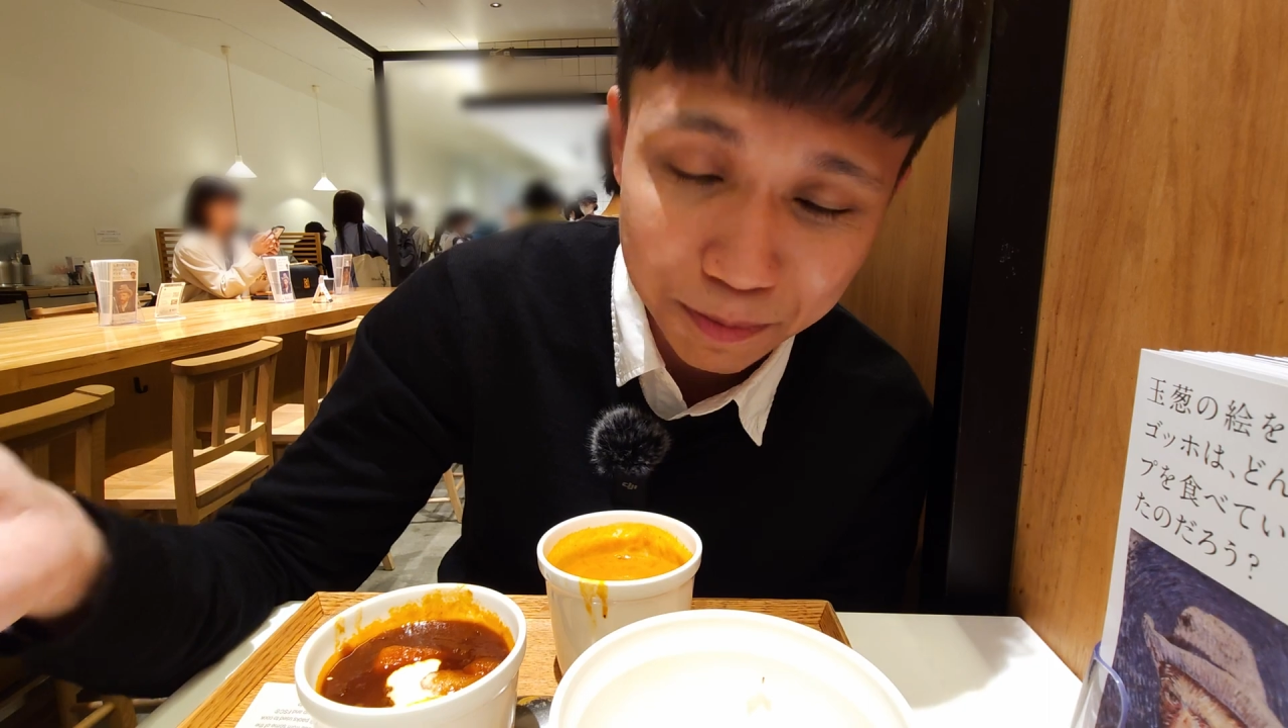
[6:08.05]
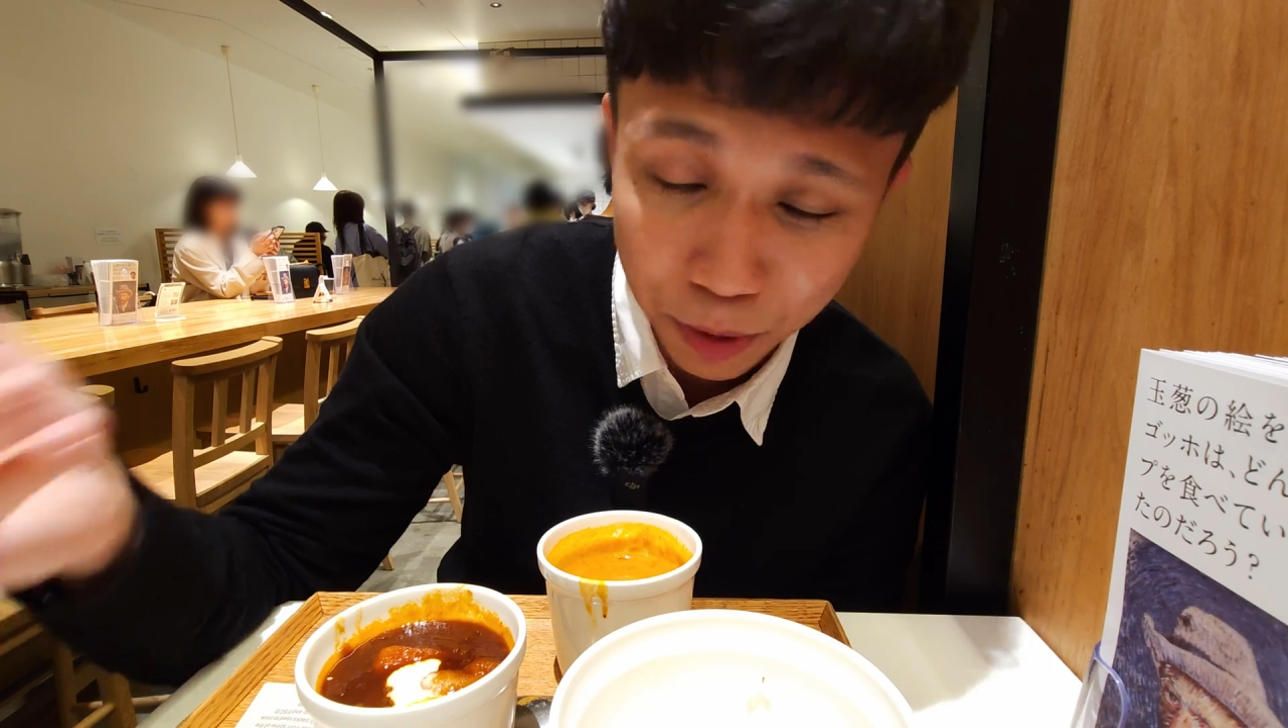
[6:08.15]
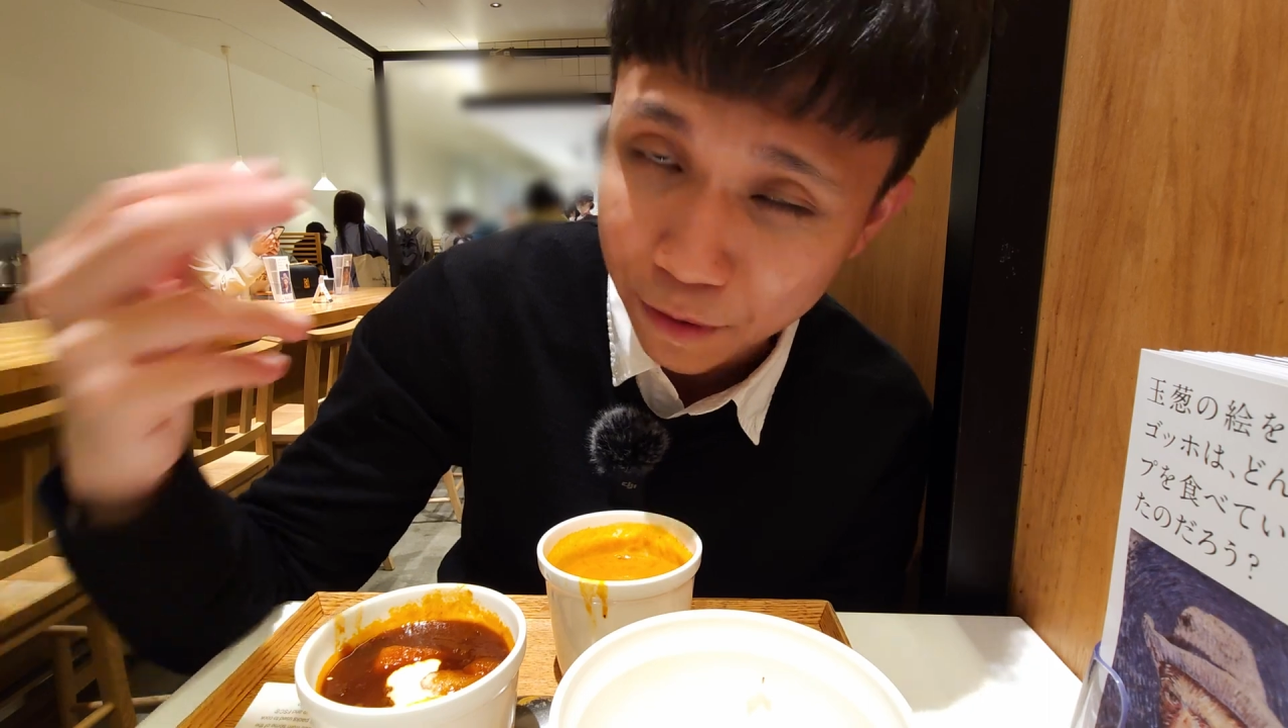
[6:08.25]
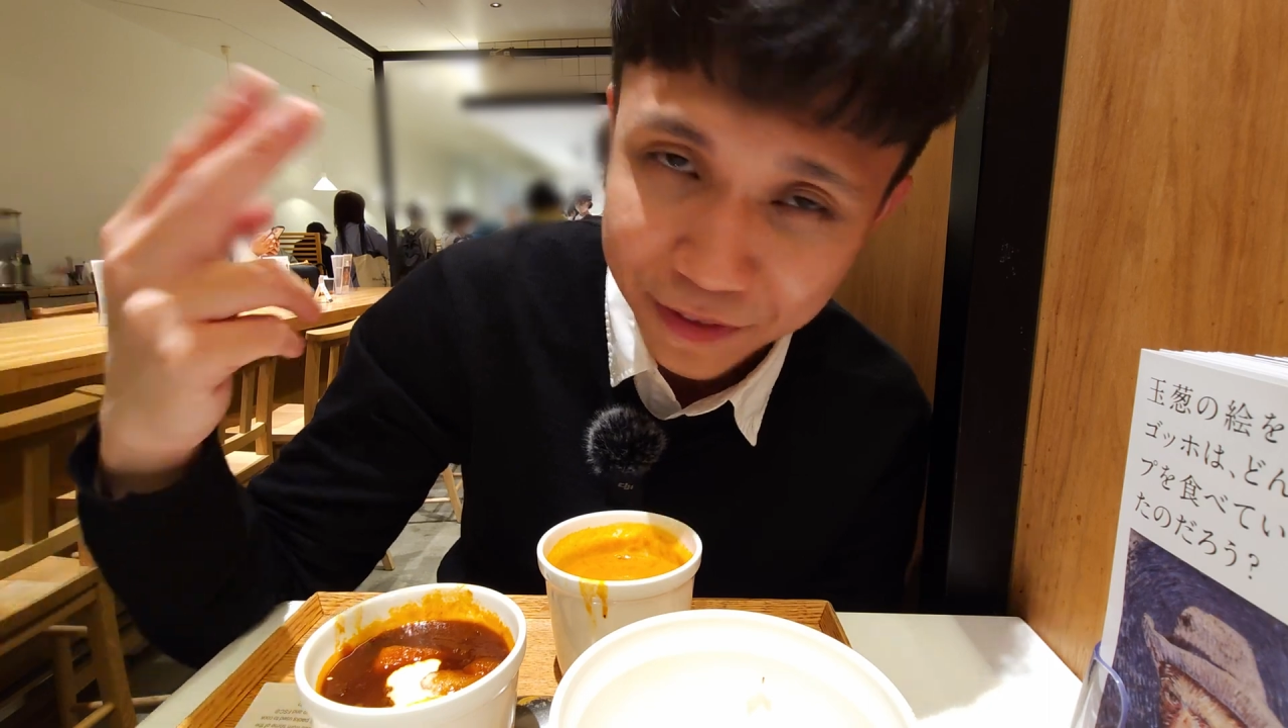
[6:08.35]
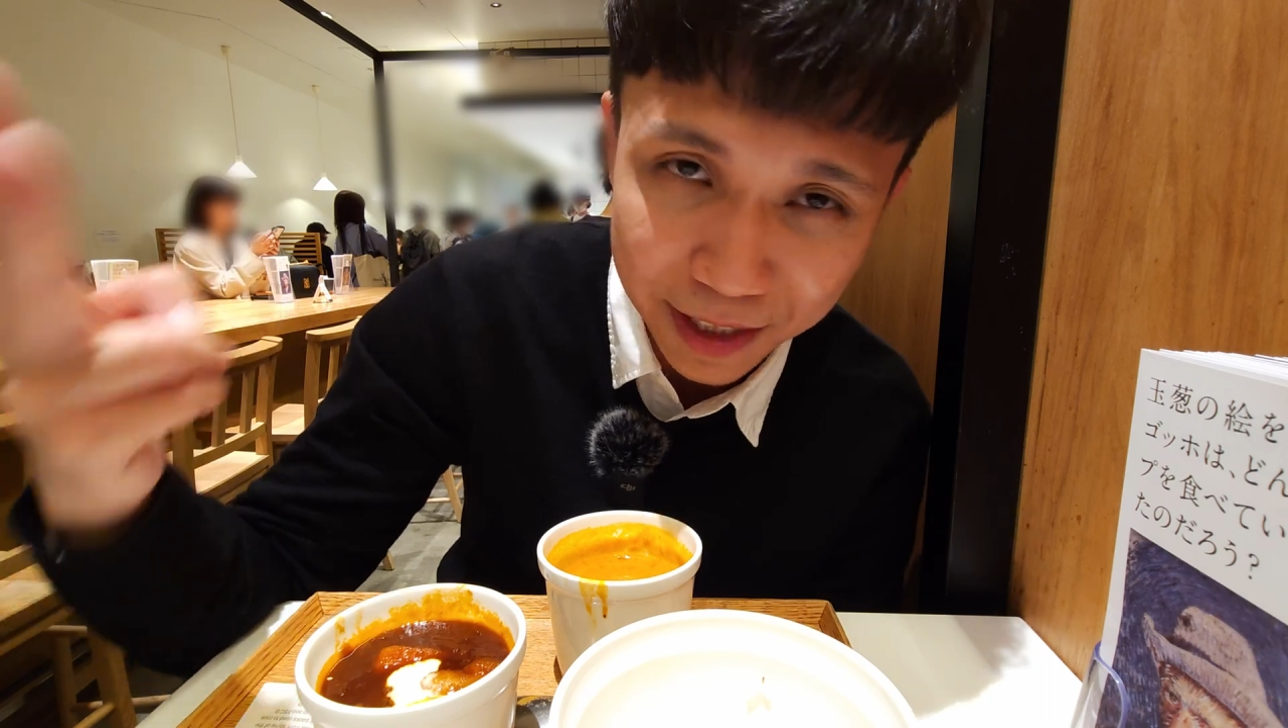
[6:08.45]

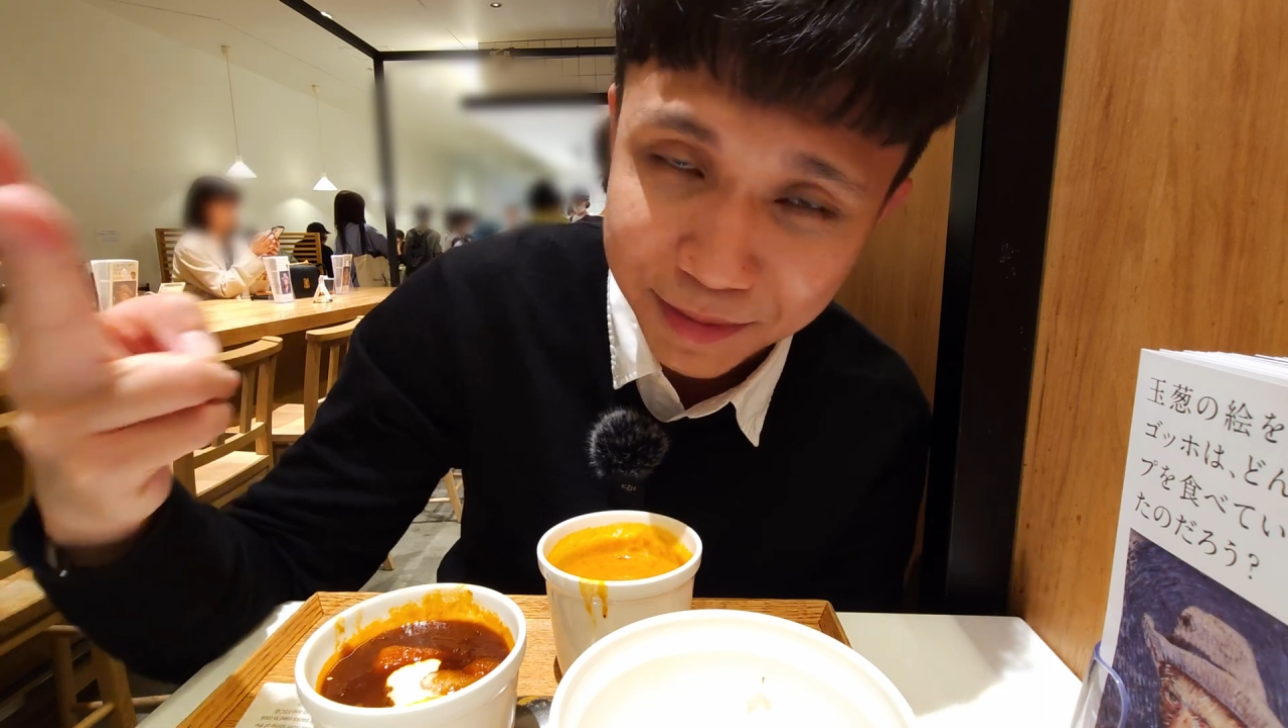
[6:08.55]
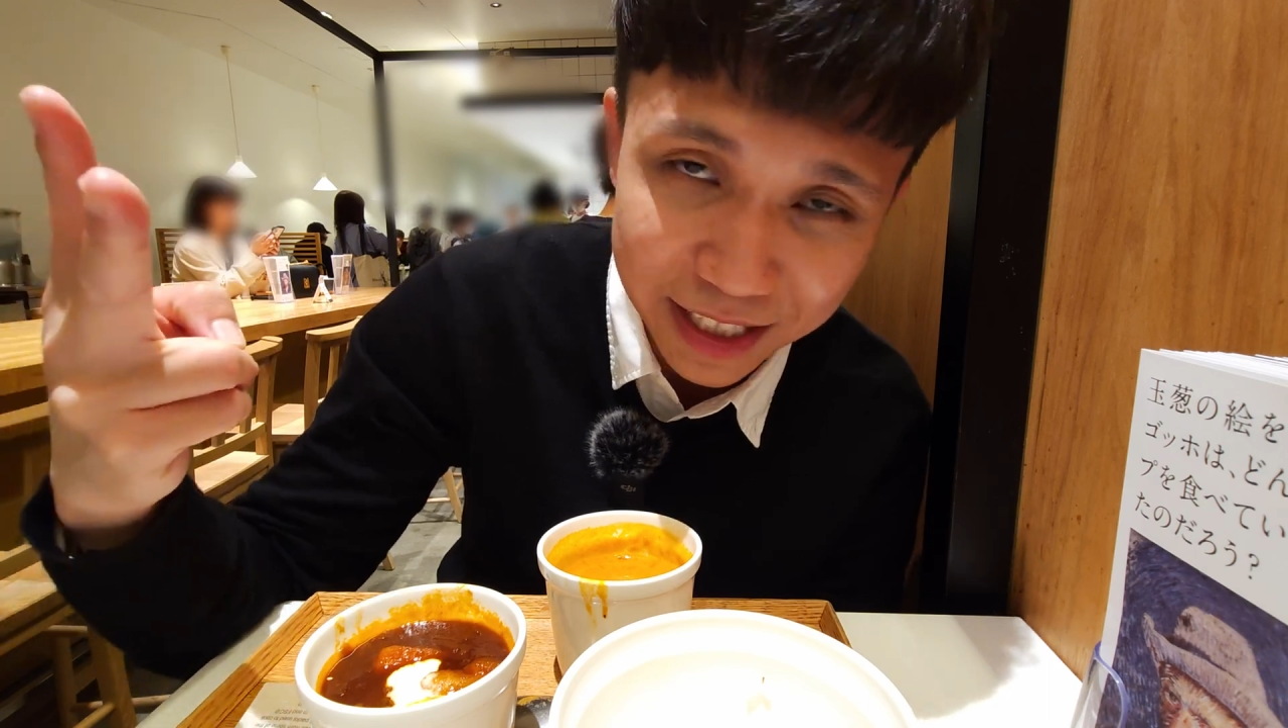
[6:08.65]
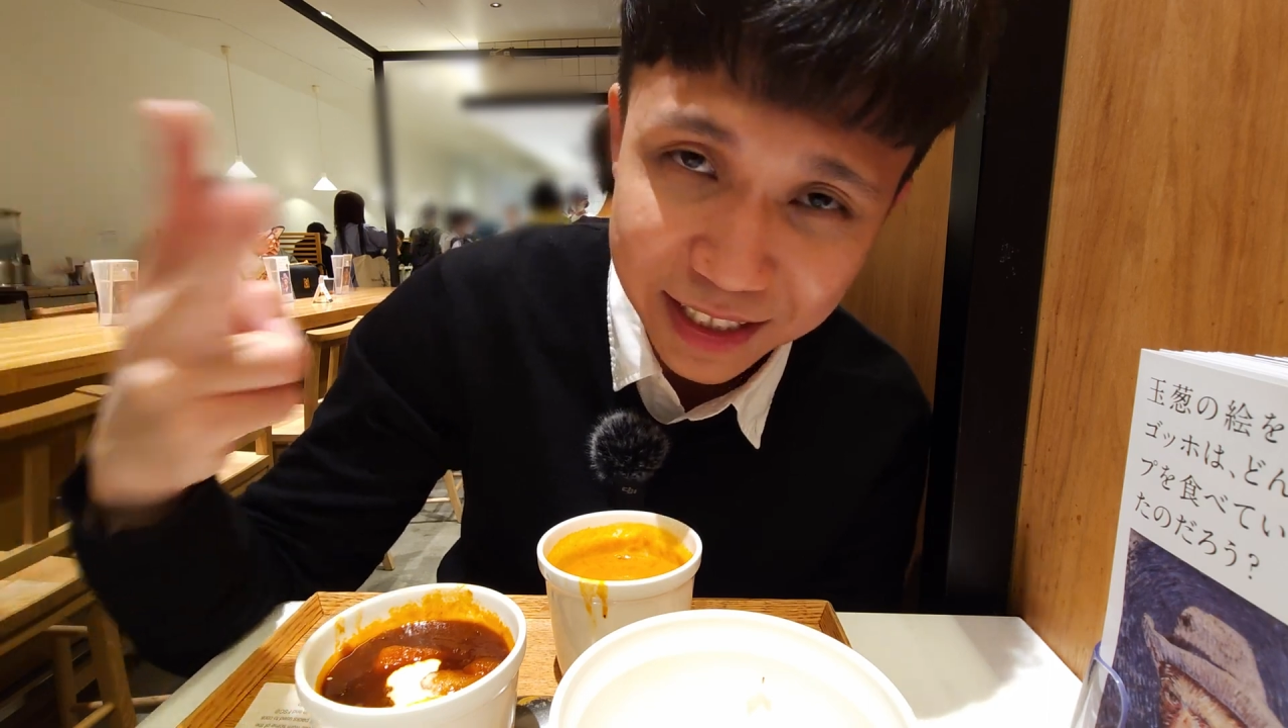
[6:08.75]
Both teams are